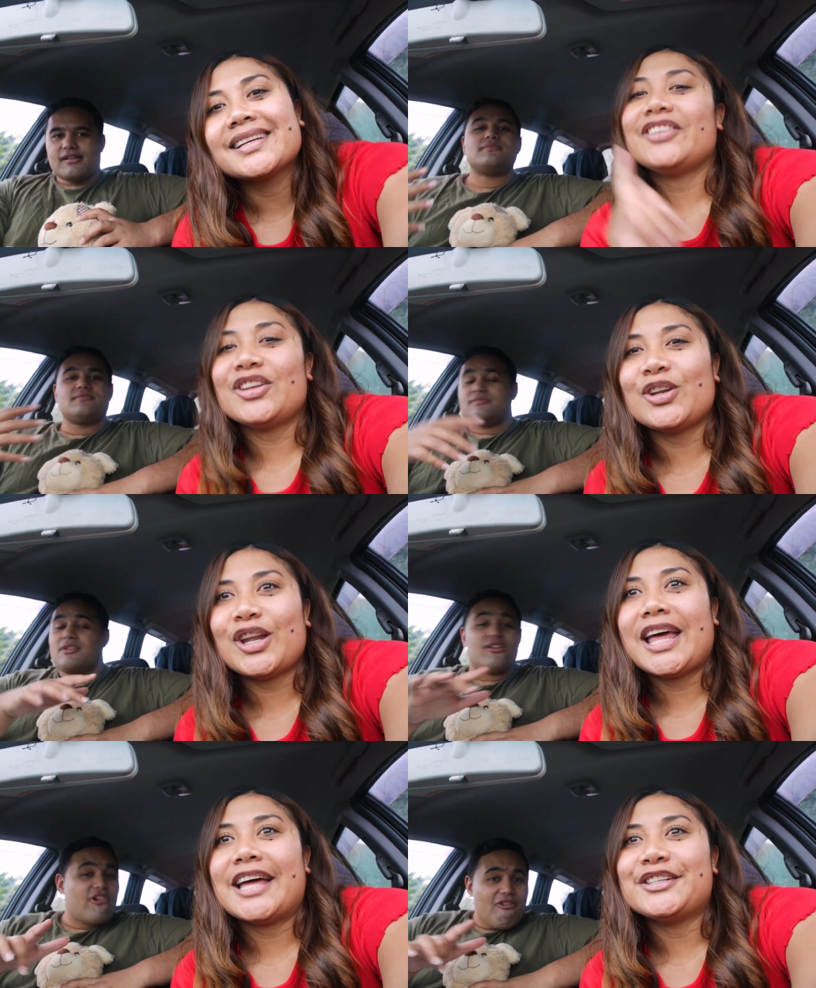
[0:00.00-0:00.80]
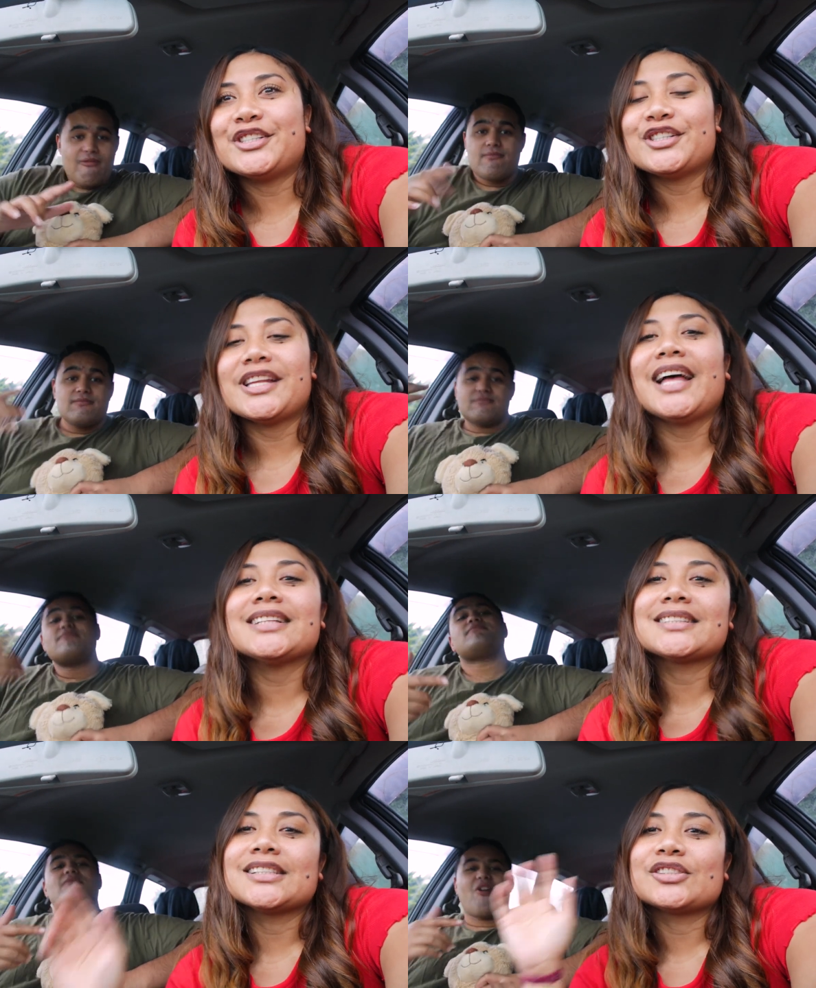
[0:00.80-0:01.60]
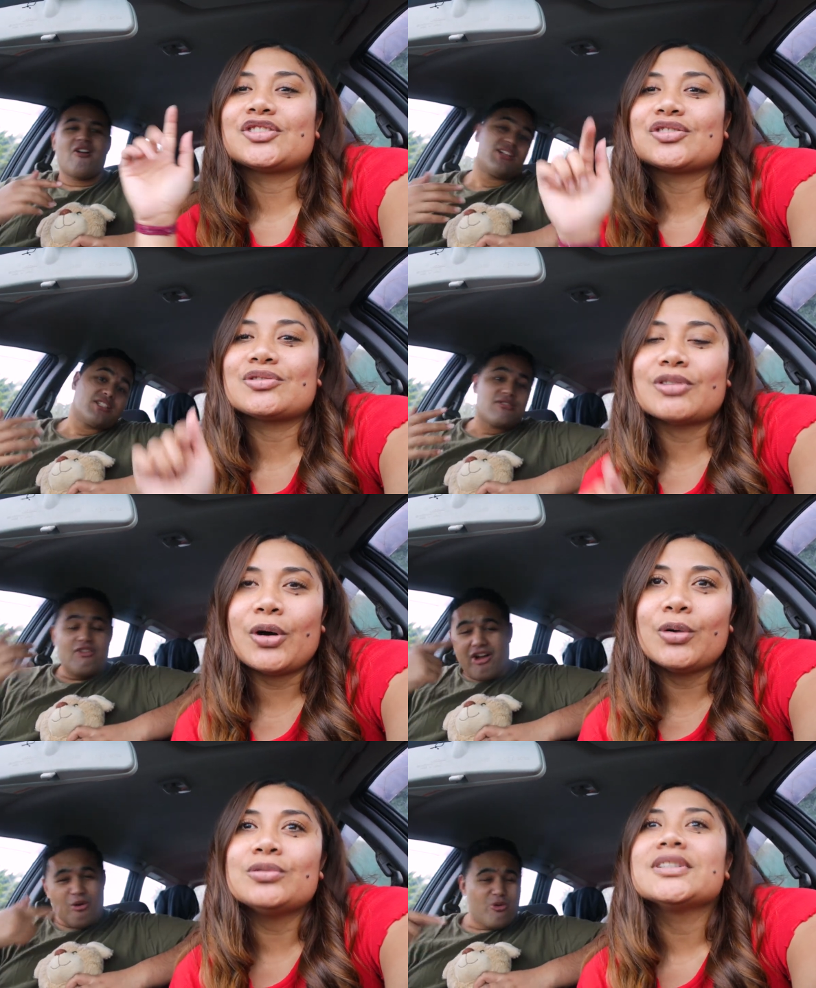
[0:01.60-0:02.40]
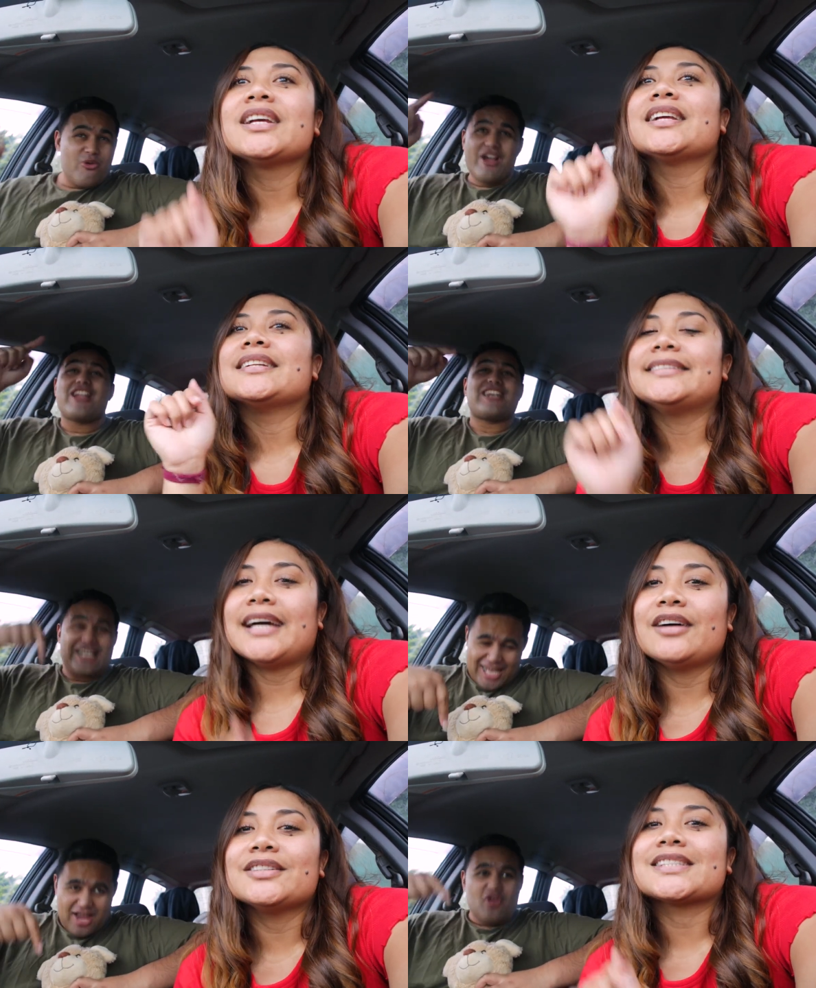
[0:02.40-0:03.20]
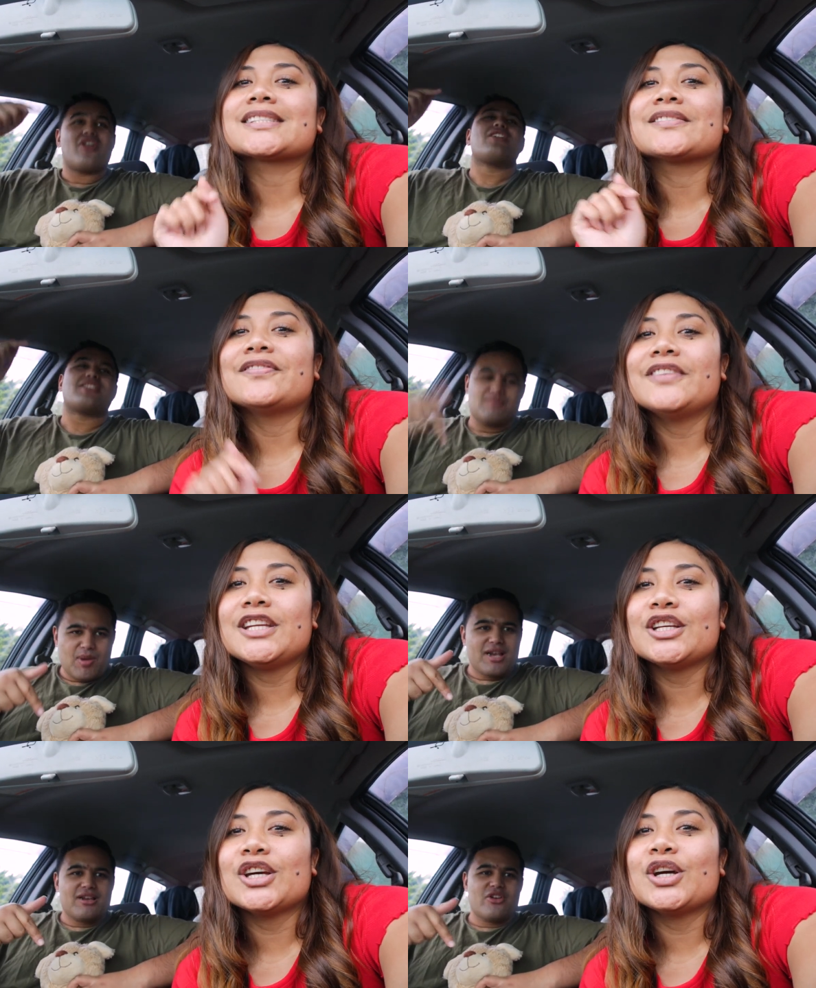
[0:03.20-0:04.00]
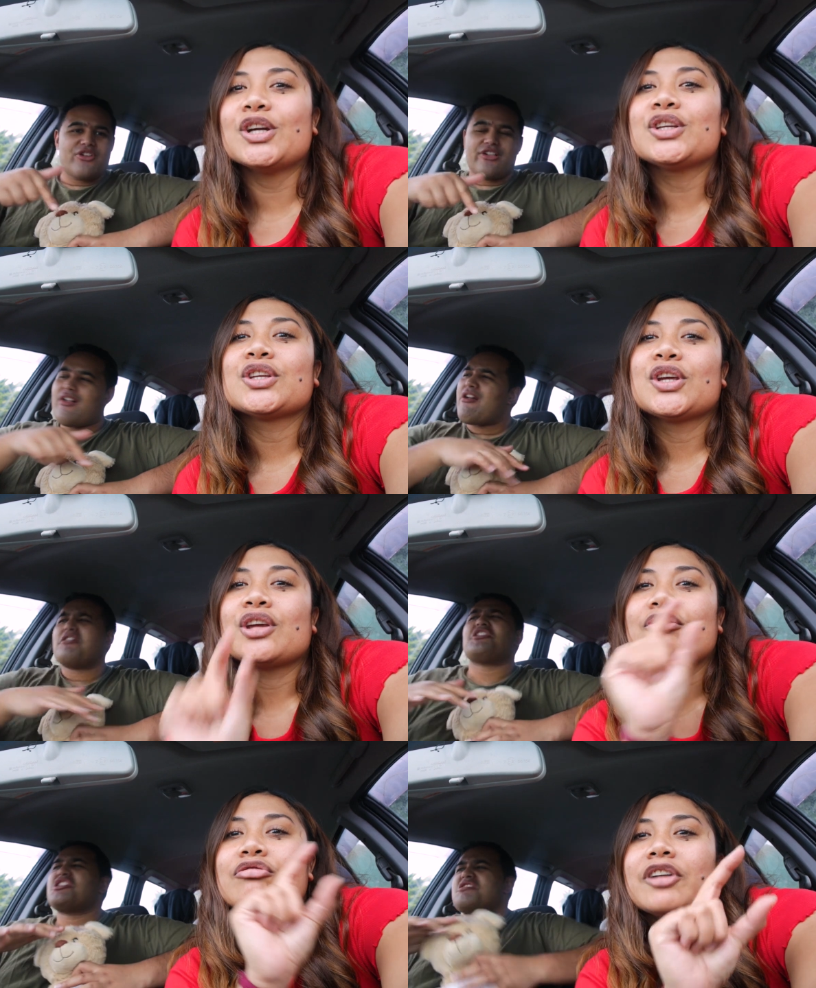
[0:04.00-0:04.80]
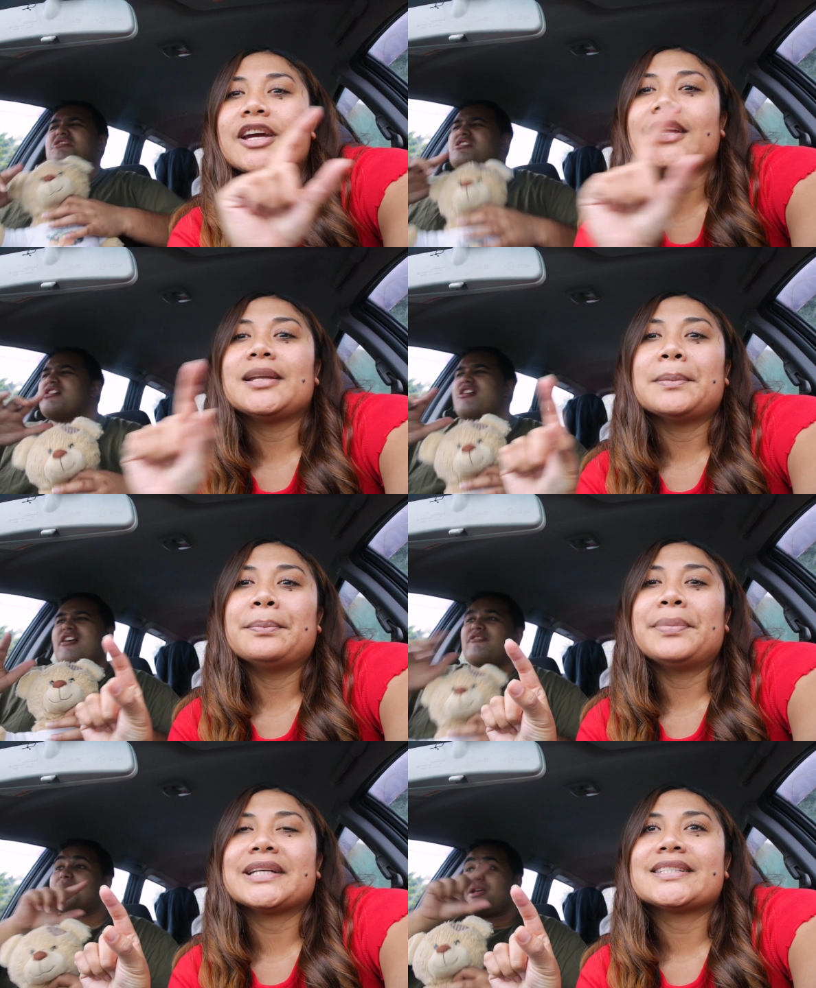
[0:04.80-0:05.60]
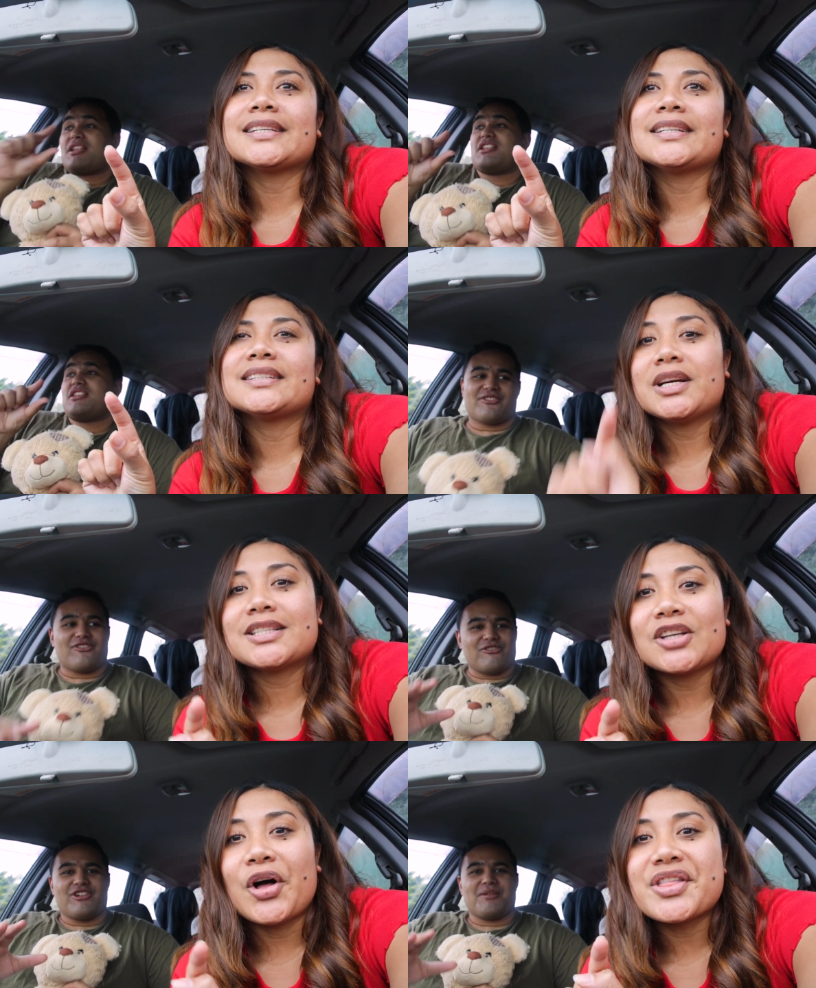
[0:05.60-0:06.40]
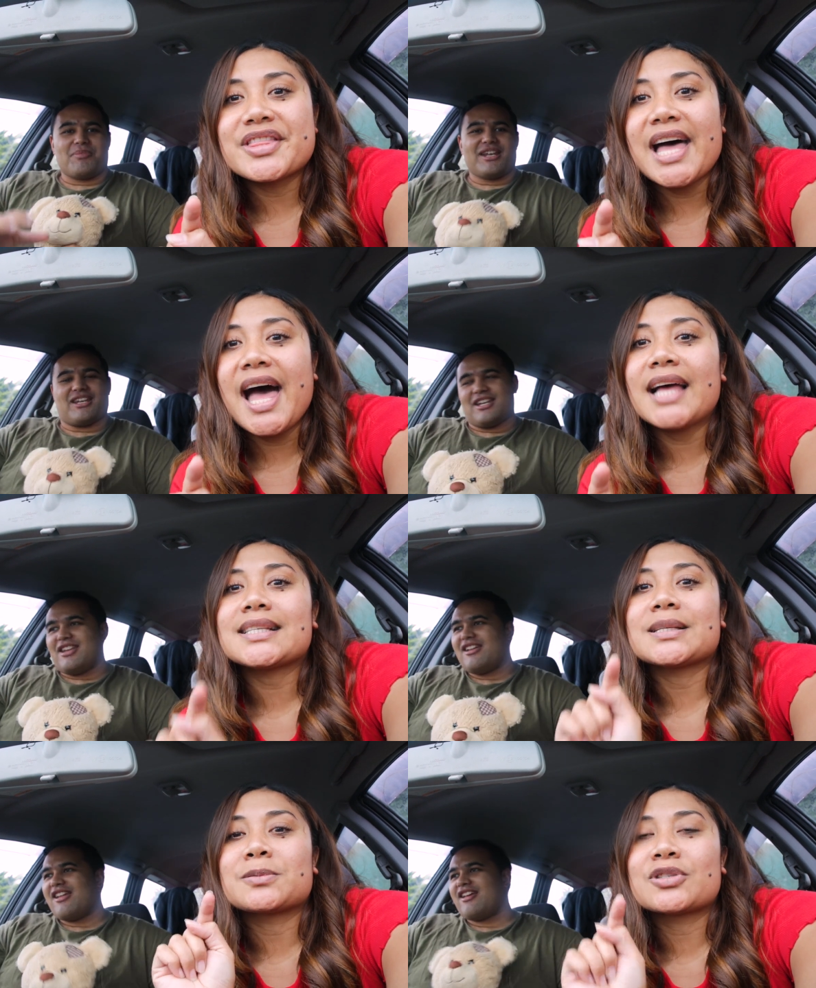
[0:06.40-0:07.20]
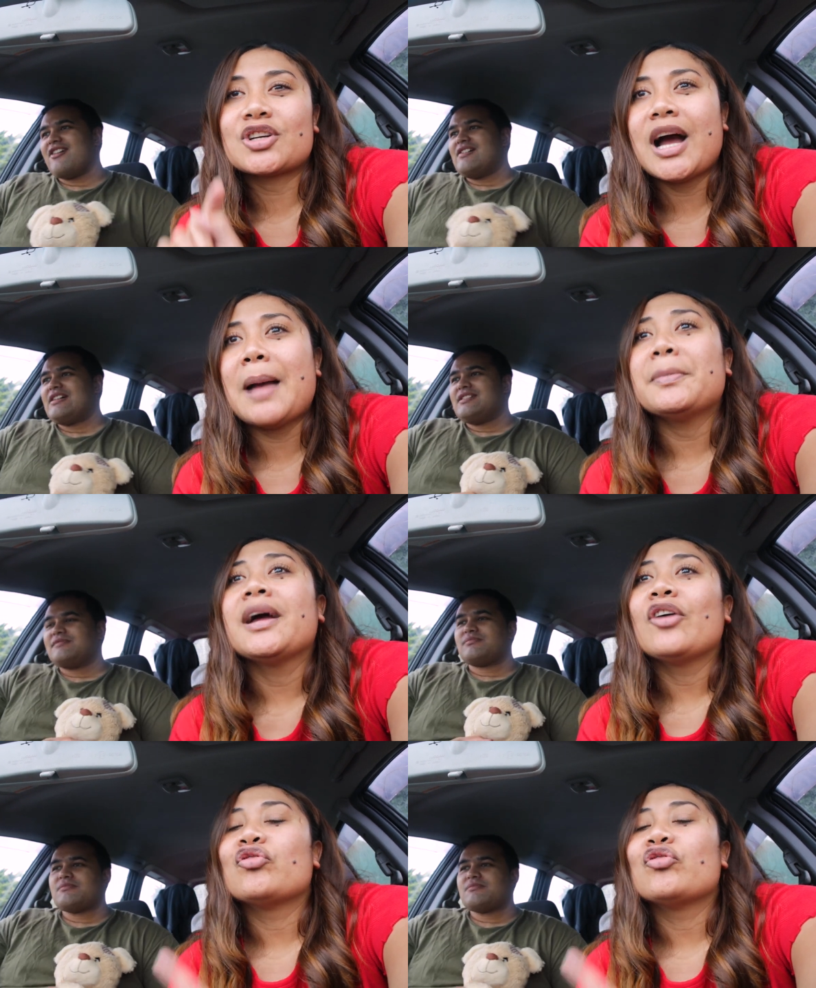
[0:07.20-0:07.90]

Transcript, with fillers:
Speaker 1: If you don't know how to do that, scroll down this video, red button, press red on button. that, subscribe.